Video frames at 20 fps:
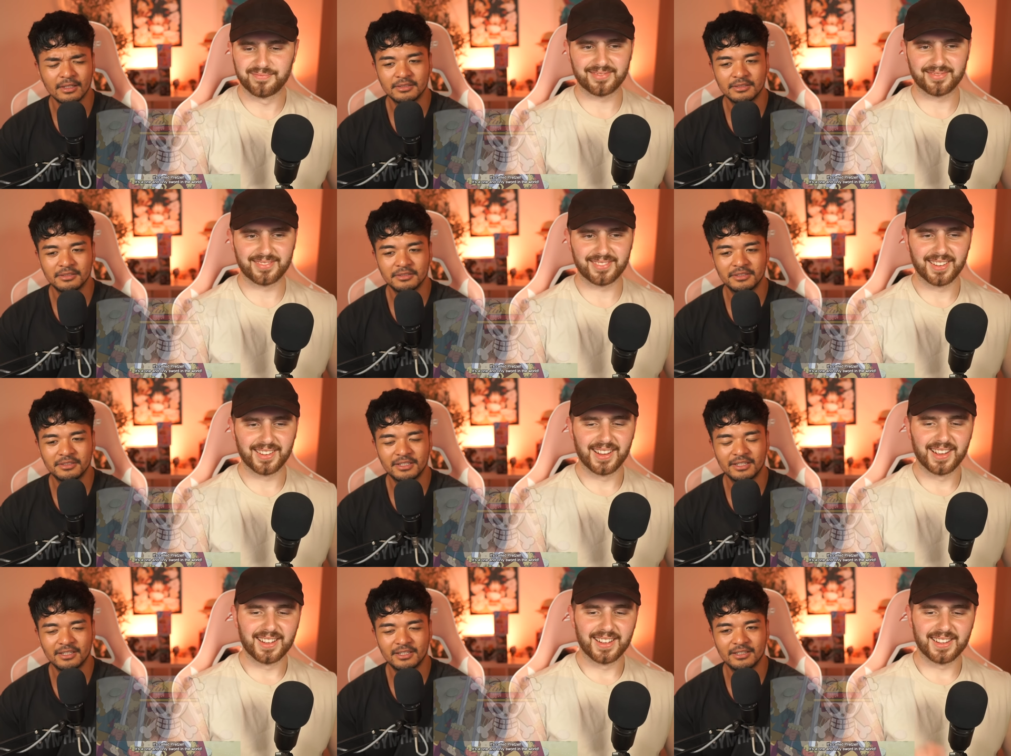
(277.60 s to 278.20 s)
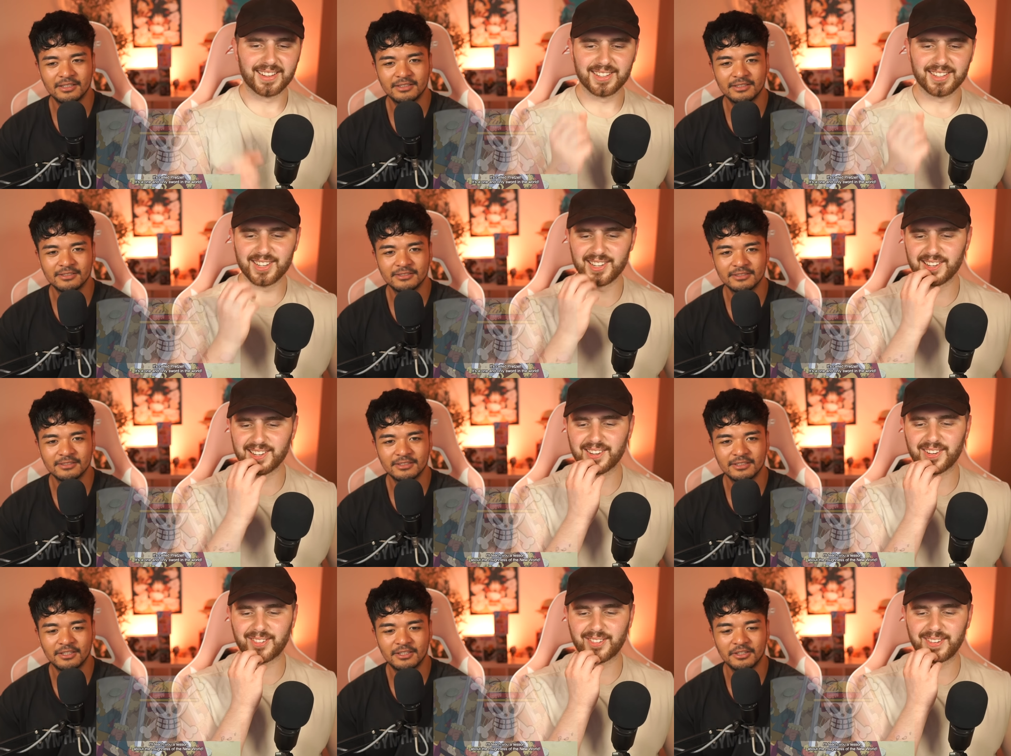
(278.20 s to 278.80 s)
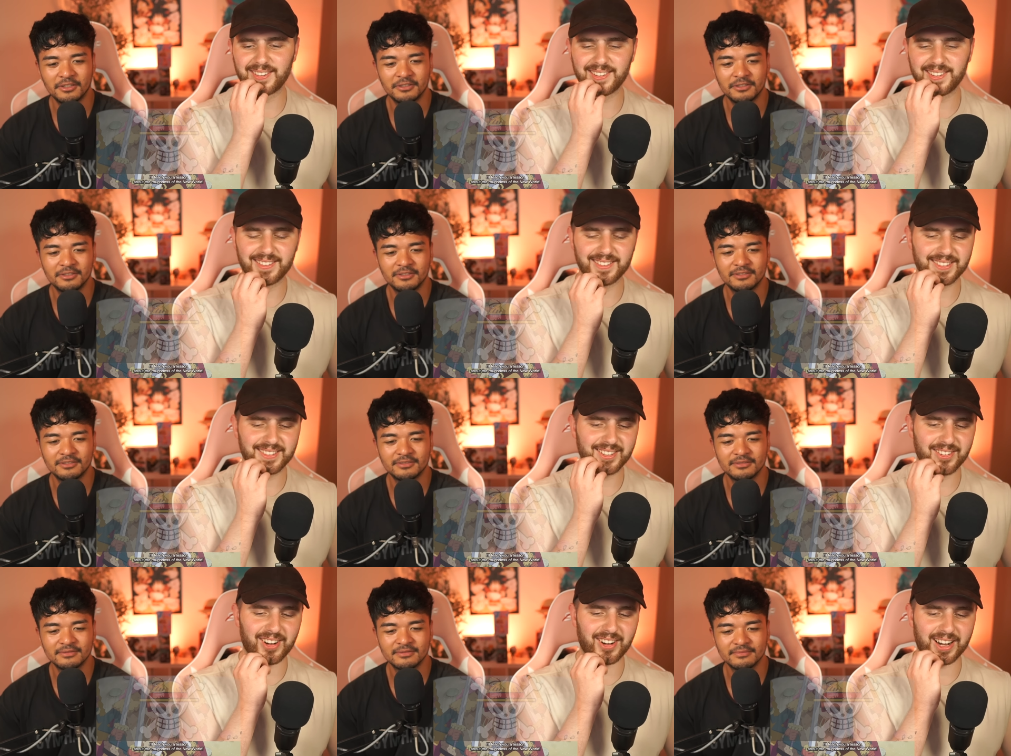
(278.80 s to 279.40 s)
Speaker 1: Okay, cute.
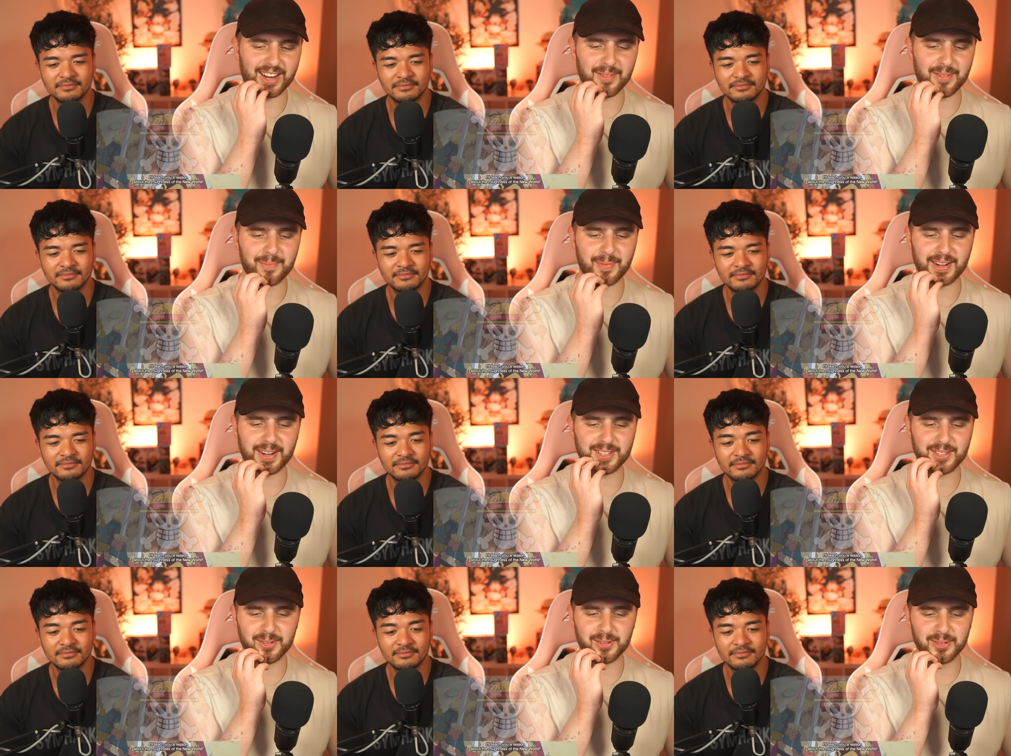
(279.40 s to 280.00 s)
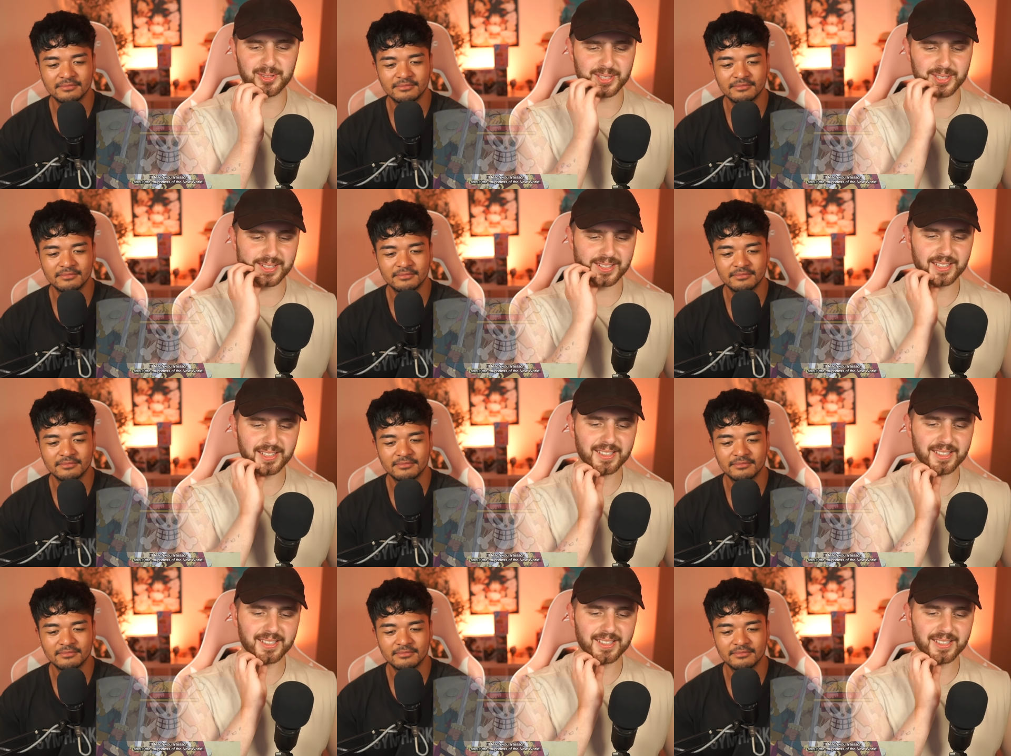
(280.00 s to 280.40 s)
and pretzels.